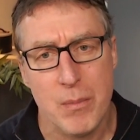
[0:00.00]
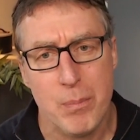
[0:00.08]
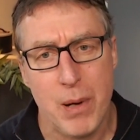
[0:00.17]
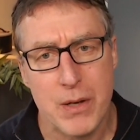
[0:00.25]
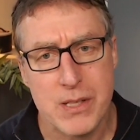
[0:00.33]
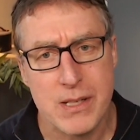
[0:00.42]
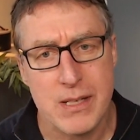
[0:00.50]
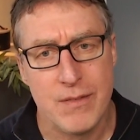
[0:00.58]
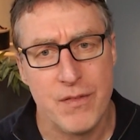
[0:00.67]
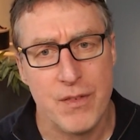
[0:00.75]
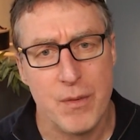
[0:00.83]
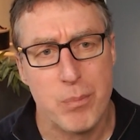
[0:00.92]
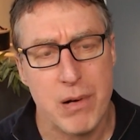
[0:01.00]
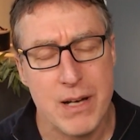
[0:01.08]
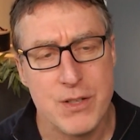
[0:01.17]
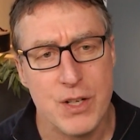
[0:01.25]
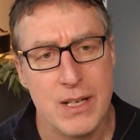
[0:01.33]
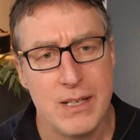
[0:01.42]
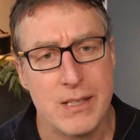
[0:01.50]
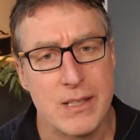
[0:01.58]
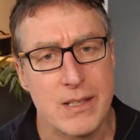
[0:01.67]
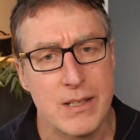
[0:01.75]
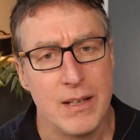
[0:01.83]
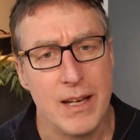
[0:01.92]
positive
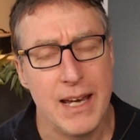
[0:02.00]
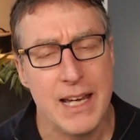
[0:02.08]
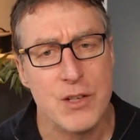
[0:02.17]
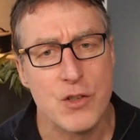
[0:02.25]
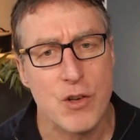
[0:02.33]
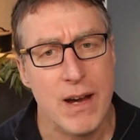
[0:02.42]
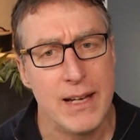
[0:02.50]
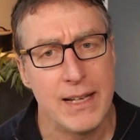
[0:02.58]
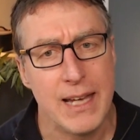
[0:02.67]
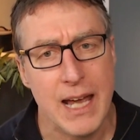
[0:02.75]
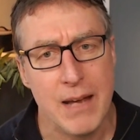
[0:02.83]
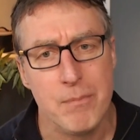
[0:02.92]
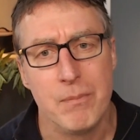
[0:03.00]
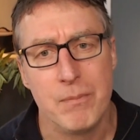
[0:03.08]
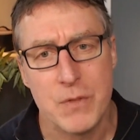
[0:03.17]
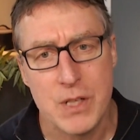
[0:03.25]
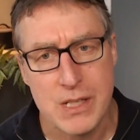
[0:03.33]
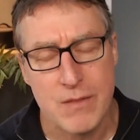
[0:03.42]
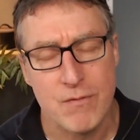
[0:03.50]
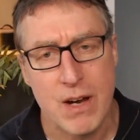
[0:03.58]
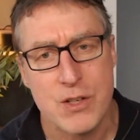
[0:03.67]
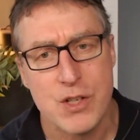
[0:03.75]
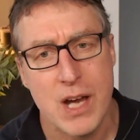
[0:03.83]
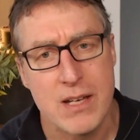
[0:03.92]
prejudice in trying to get
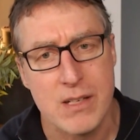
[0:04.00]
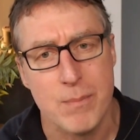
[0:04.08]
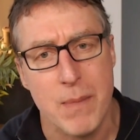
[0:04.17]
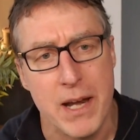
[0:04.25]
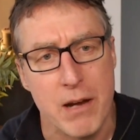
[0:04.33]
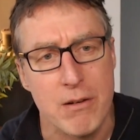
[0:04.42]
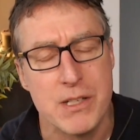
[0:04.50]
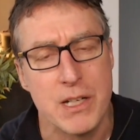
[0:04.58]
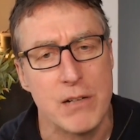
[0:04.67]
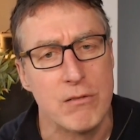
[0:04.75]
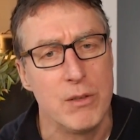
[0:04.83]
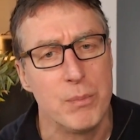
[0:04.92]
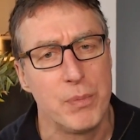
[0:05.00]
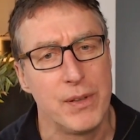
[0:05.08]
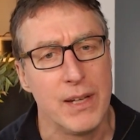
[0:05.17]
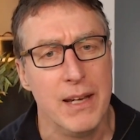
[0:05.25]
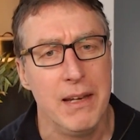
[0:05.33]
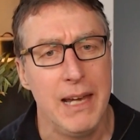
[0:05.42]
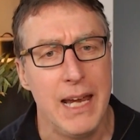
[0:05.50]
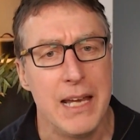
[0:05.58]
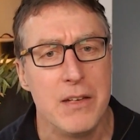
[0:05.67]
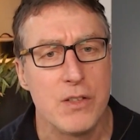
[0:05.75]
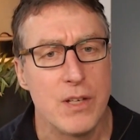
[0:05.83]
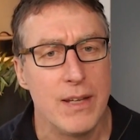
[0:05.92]
disenfranchised and minority groups
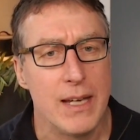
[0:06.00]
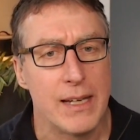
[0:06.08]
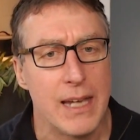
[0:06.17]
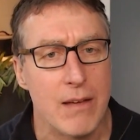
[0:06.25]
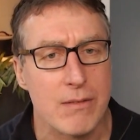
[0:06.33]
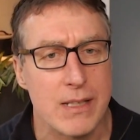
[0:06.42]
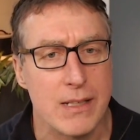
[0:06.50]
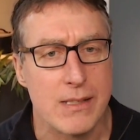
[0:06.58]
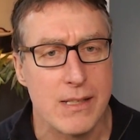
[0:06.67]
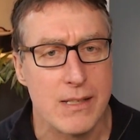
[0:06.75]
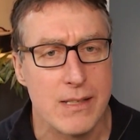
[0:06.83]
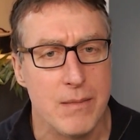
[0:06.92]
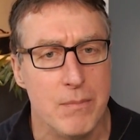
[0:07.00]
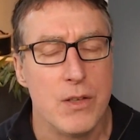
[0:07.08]
into the accounting system